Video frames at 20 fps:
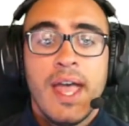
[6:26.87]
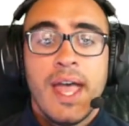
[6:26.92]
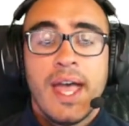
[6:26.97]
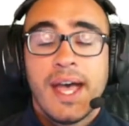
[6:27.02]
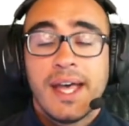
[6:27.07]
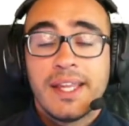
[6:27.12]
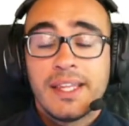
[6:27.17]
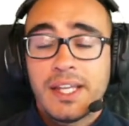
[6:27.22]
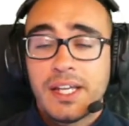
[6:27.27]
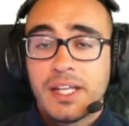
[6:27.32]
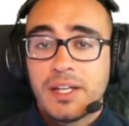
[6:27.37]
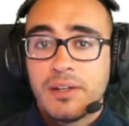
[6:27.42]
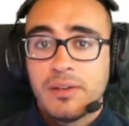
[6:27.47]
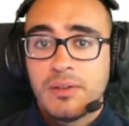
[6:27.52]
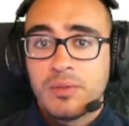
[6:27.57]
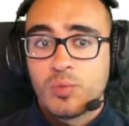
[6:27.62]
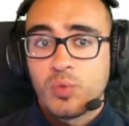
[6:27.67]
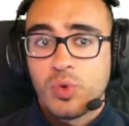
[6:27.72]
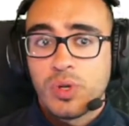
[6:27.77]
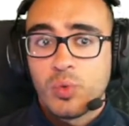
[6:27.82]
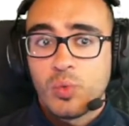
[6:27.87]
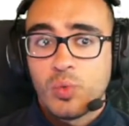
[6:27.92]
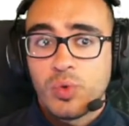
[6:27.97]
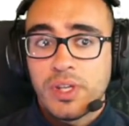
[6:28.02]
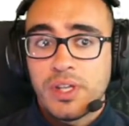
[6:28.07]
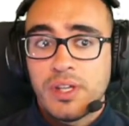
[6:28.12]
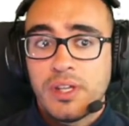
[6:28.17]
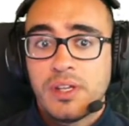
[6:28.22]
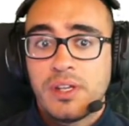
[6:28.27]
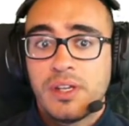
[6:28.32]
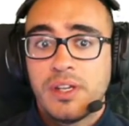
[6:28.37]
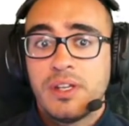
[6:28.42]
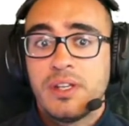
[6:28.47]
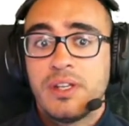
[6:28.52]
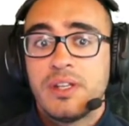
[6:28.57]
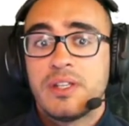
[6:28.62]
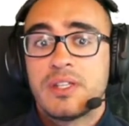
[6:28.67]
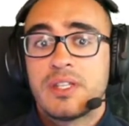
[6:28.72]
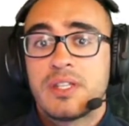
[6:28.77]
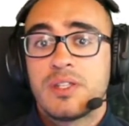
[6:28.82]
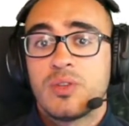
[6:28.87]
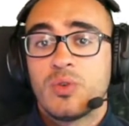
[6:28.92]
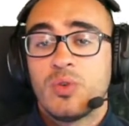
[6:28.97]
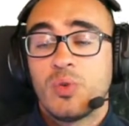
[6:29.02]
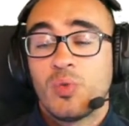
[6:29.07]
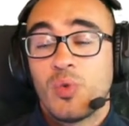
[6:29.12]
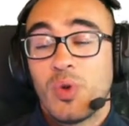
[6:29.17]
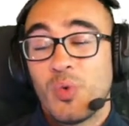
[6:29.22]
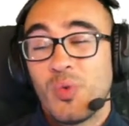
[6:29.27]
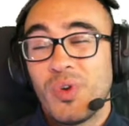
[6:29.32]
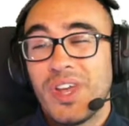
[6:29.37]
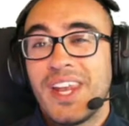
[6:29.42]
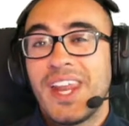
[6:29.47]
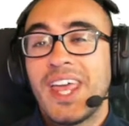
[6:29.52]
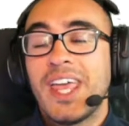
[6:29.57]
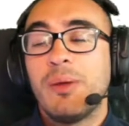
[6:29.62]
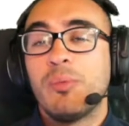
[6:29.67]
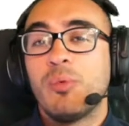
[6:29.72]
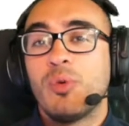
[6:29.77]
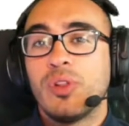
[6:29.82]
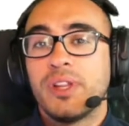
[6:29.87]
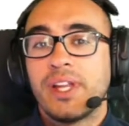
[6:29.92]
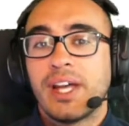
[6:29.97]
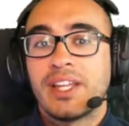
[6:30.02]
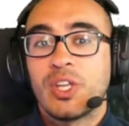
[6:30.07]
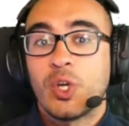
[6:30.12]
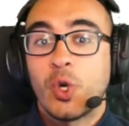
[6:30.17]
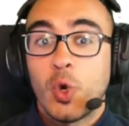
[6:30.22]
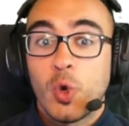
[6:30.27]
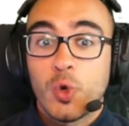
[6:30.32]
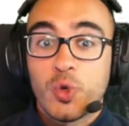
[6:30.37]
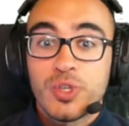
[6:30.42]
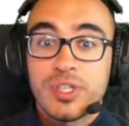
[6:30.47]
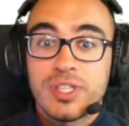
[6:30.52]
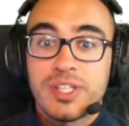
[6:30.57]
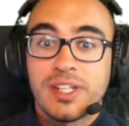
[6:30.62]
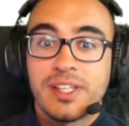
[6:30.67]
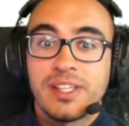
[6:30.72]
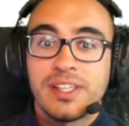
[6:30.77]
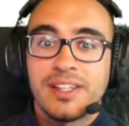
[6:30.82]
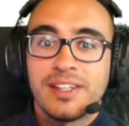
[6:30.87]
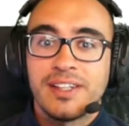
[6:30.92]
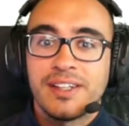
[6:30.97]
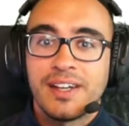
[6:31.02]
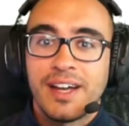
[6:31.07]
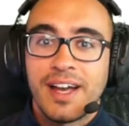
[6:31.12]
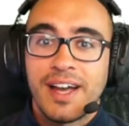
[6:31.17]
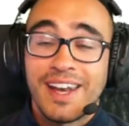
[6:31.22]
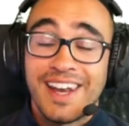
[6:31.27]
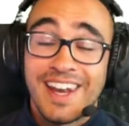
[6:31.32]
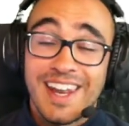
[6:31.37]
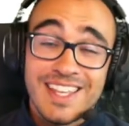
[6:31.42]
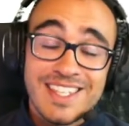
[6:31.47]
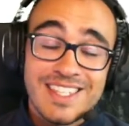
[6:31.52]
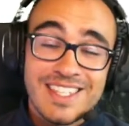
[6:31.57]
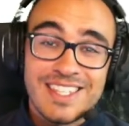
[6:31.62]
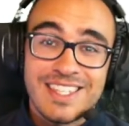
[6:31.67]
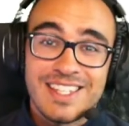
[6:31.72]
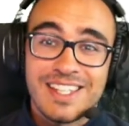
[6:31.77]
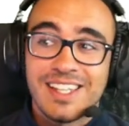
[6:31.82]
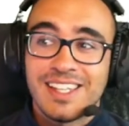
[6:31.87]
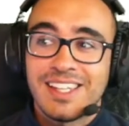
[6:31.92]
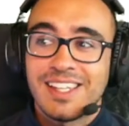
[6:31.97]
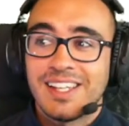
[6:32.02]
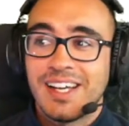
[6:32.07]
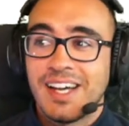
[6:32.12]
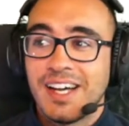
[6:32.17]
And then when we enable that hosted nested